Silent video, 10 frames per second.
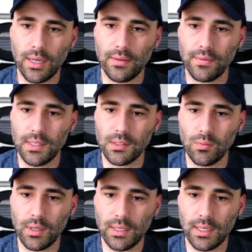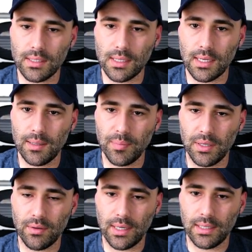this one is
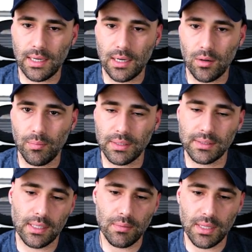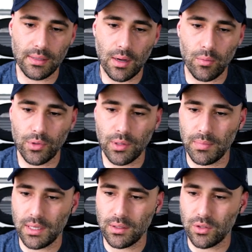clipping right now, but tell me that that wouldn't
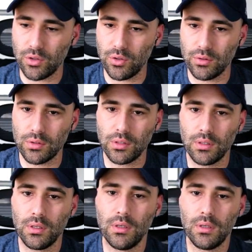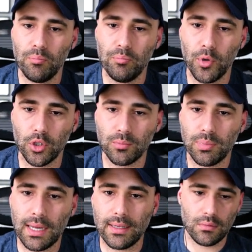be a good pot
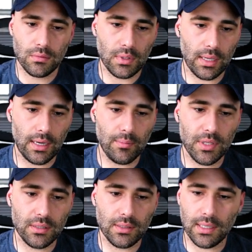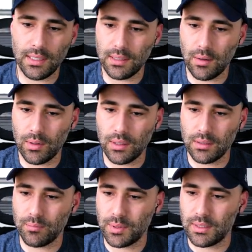plant. Okay, let me delete that one,
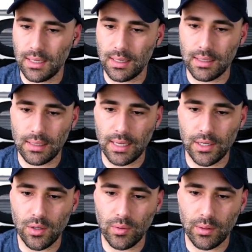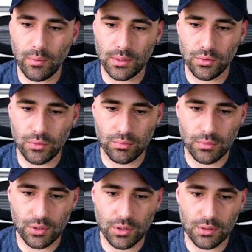but I know what I want to do.
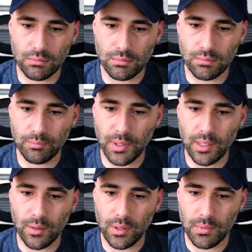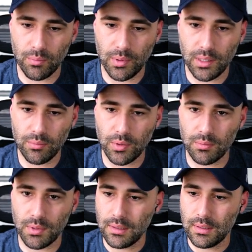Just bear with me, bear with
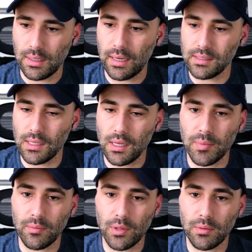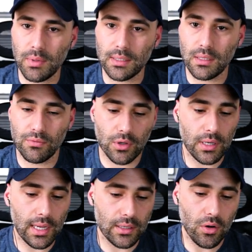me. I say bear with me as if you're
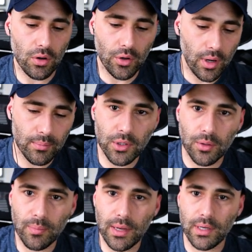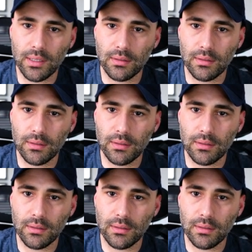like, no, I'm not bearing.